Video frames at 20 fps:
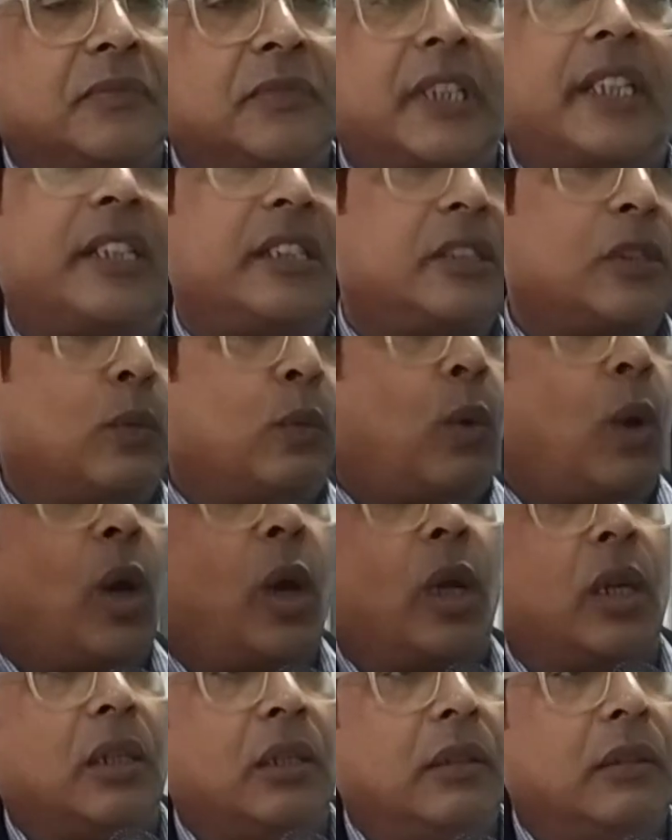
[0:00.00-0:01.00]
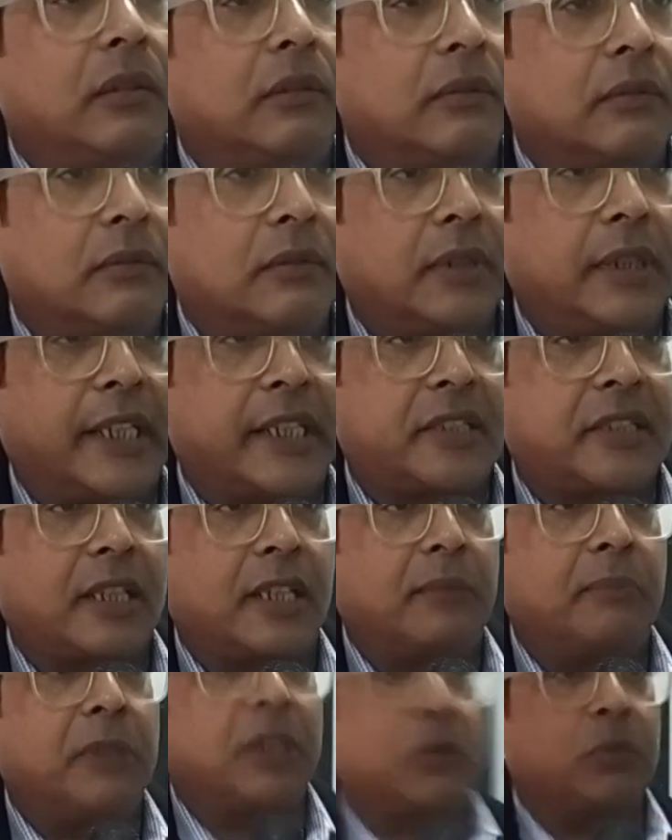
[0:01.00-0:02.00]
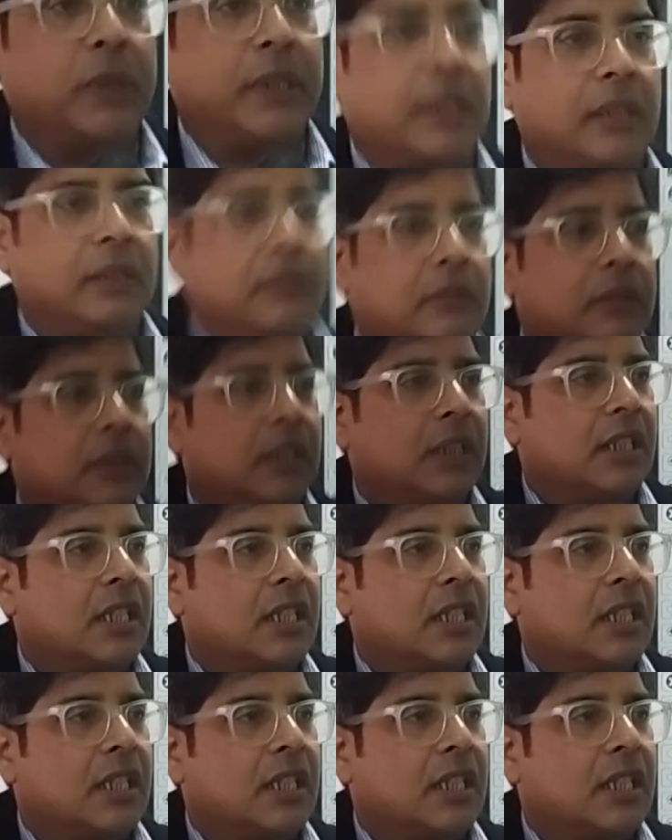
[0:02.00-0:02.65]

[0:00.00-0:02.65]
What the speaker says: is a wall, let's say, between